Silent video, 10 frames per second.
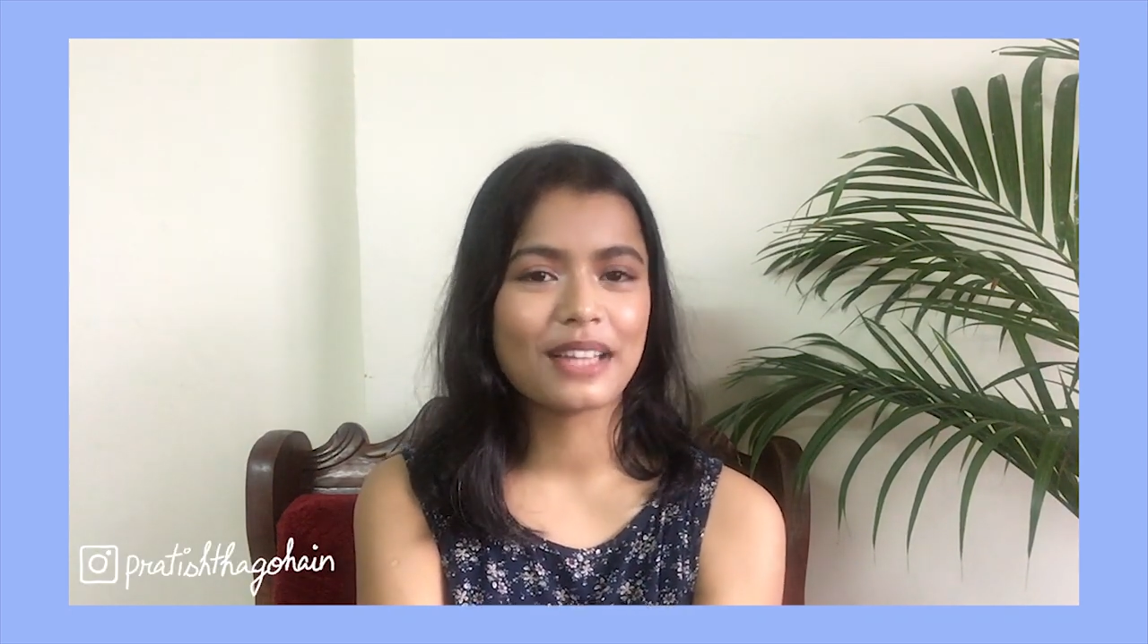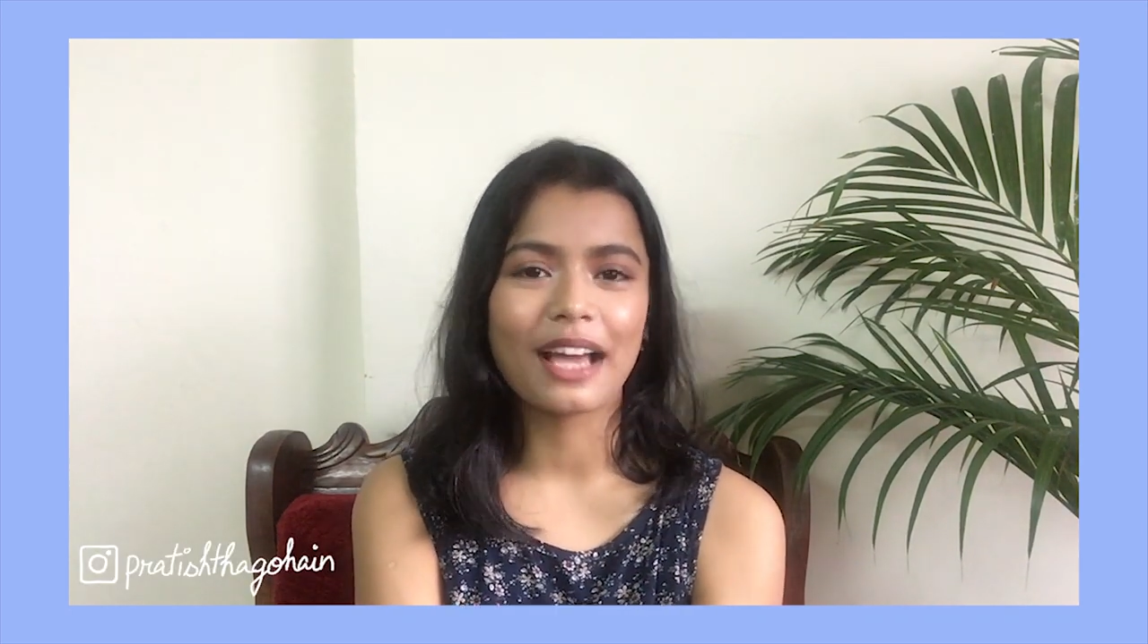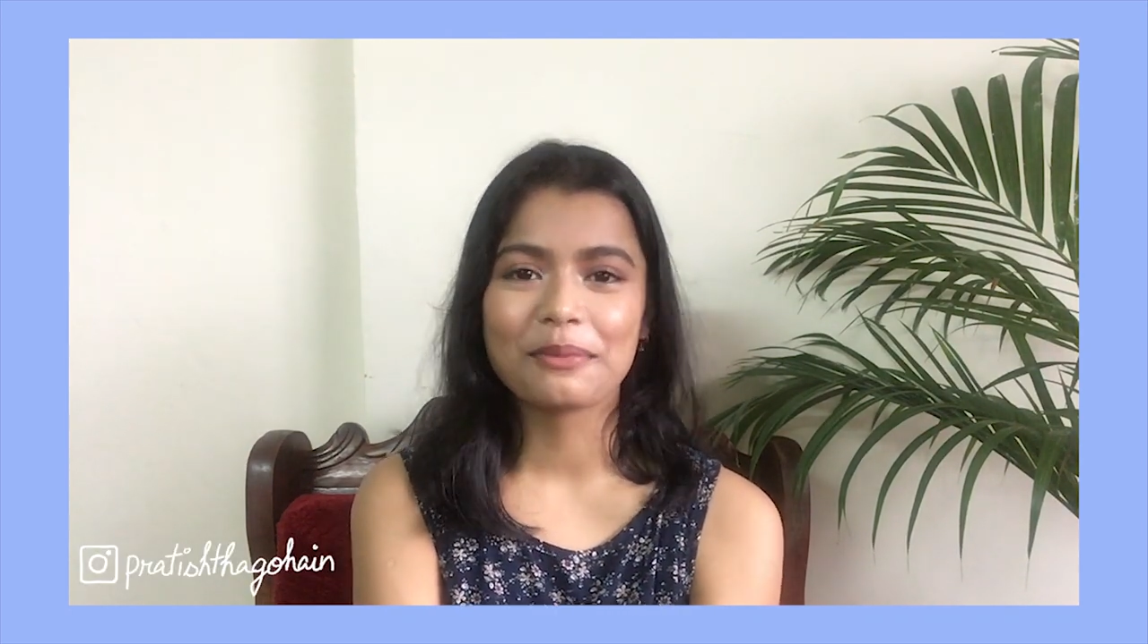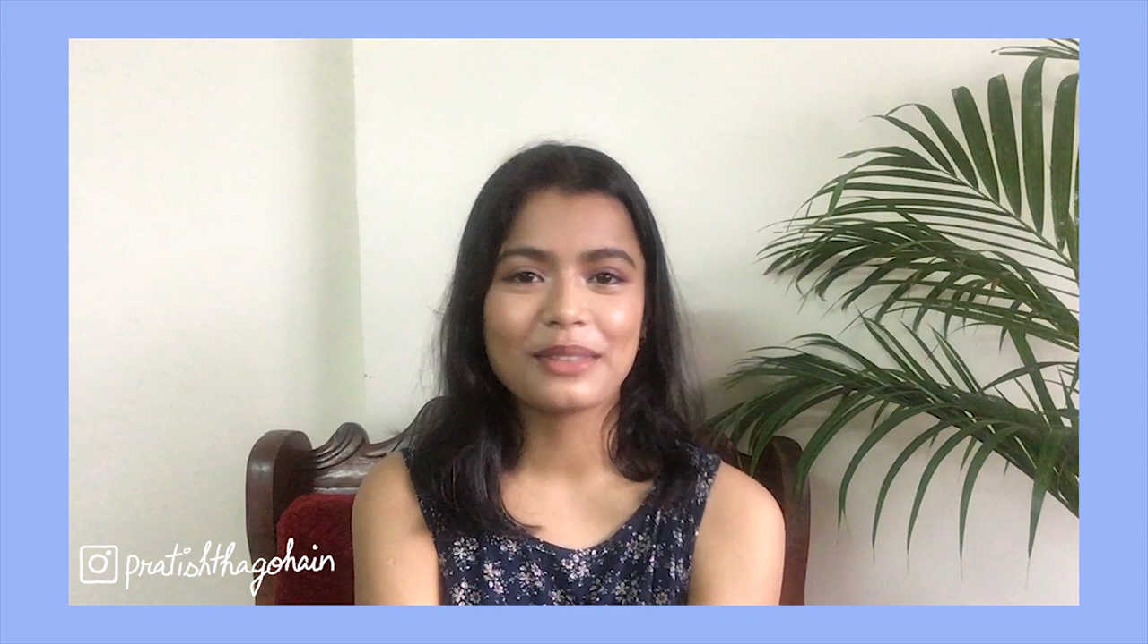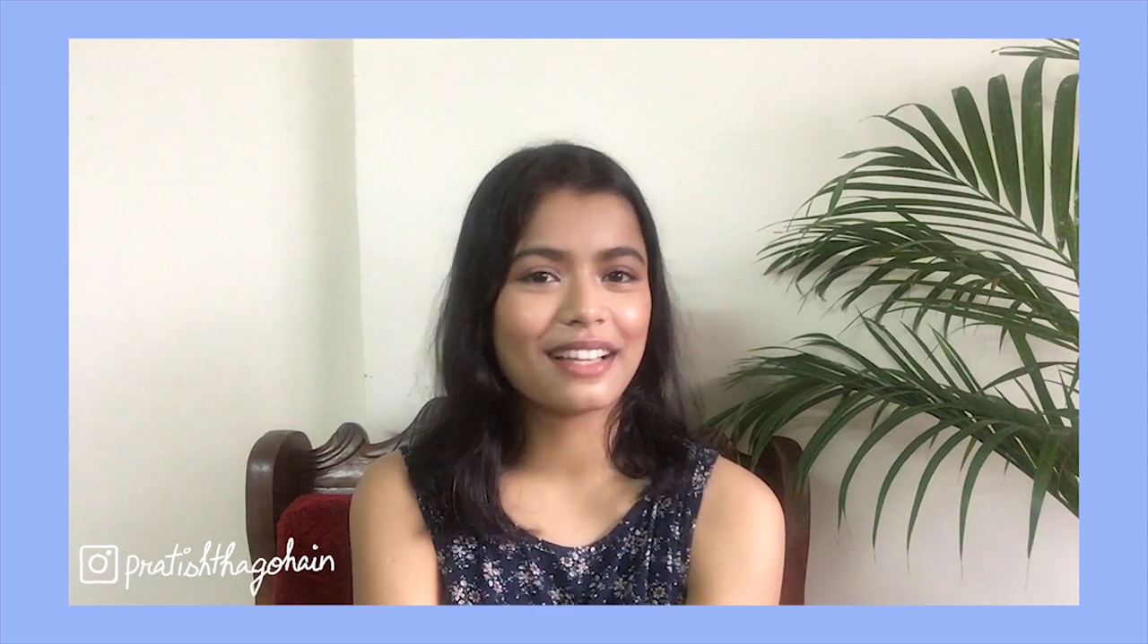
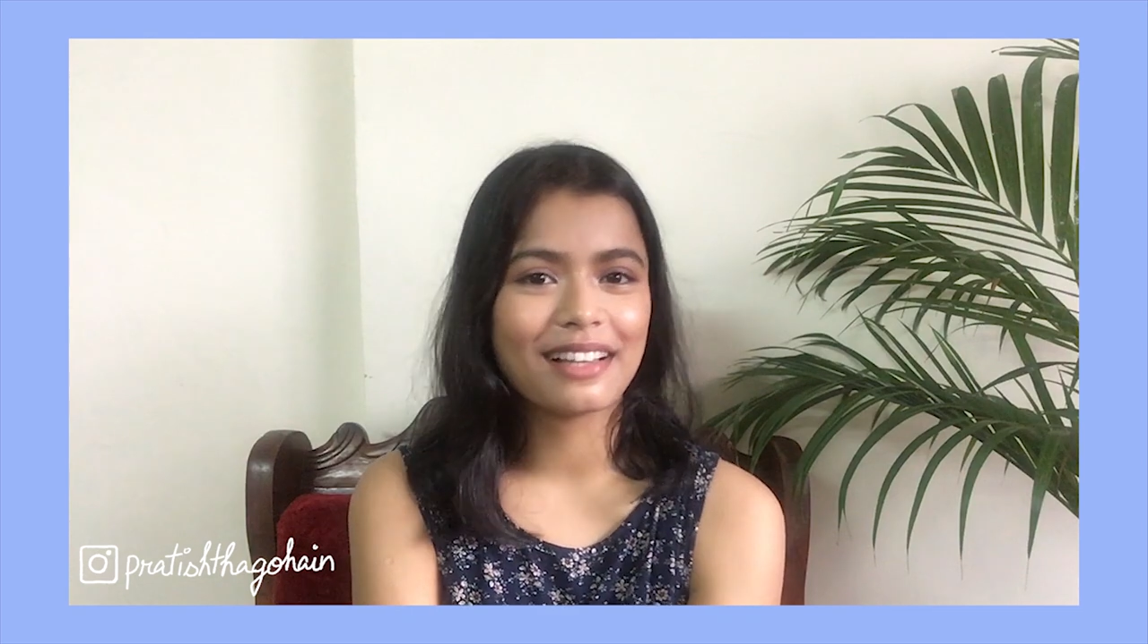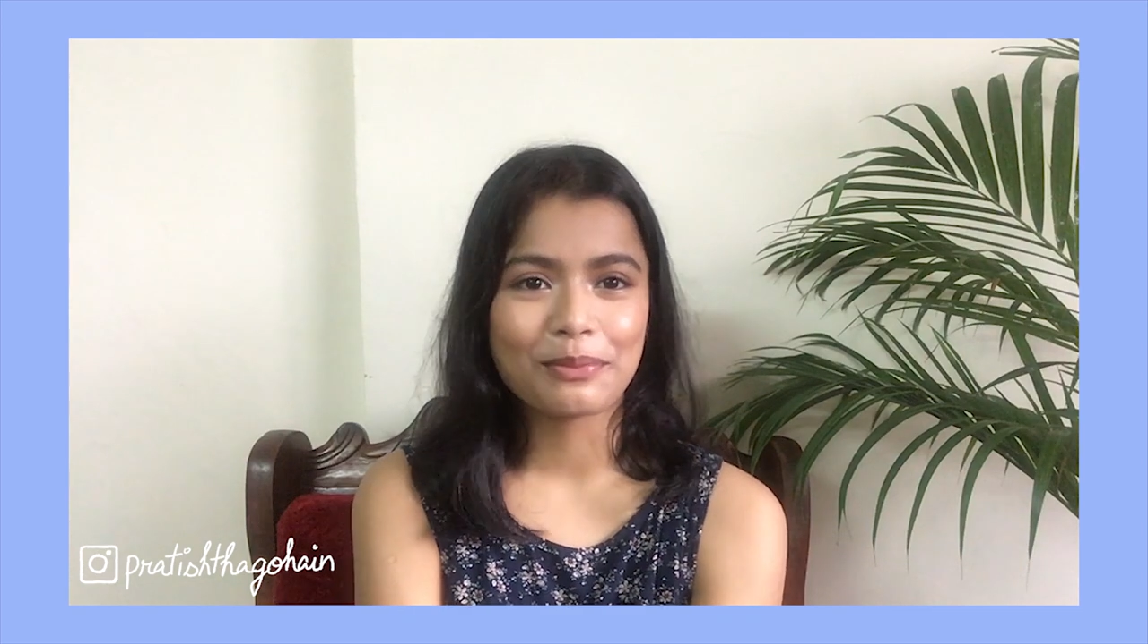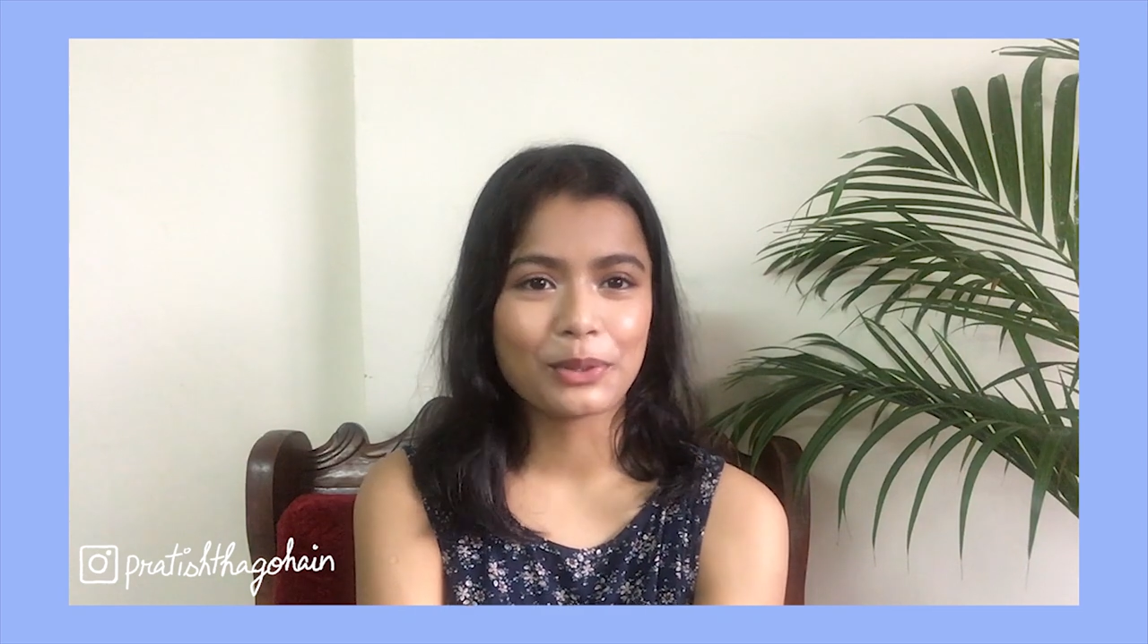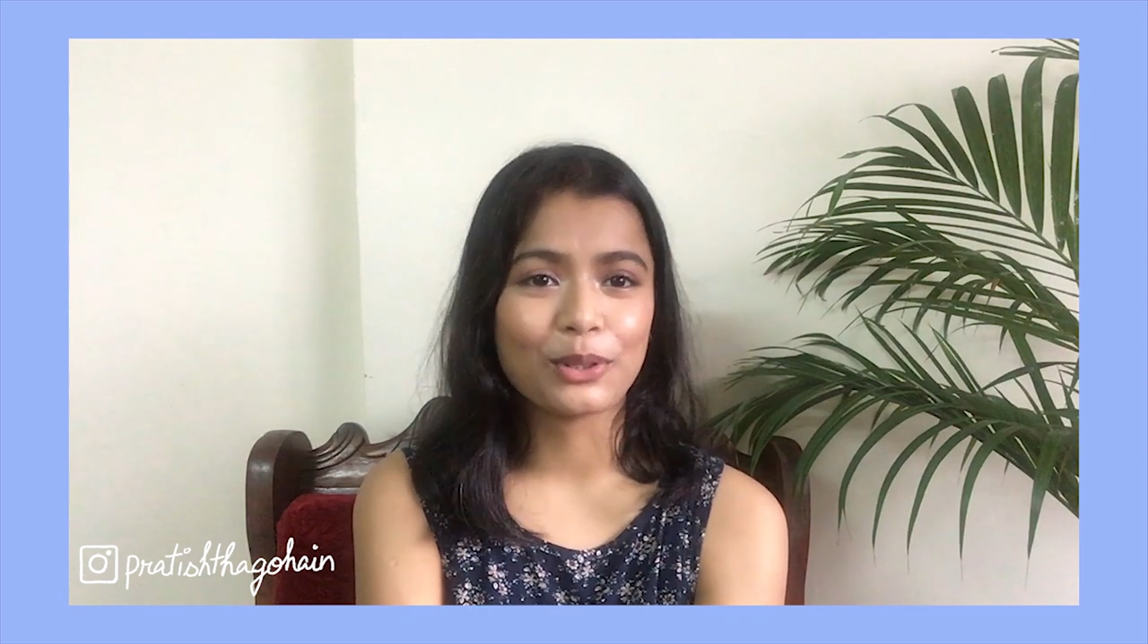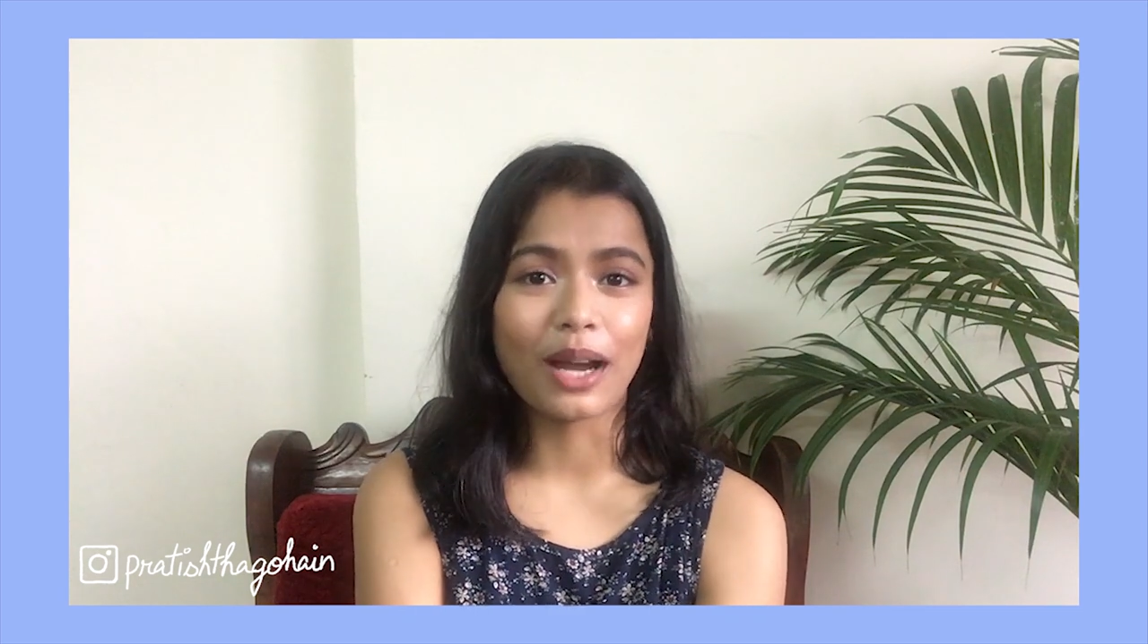tag me and let me know.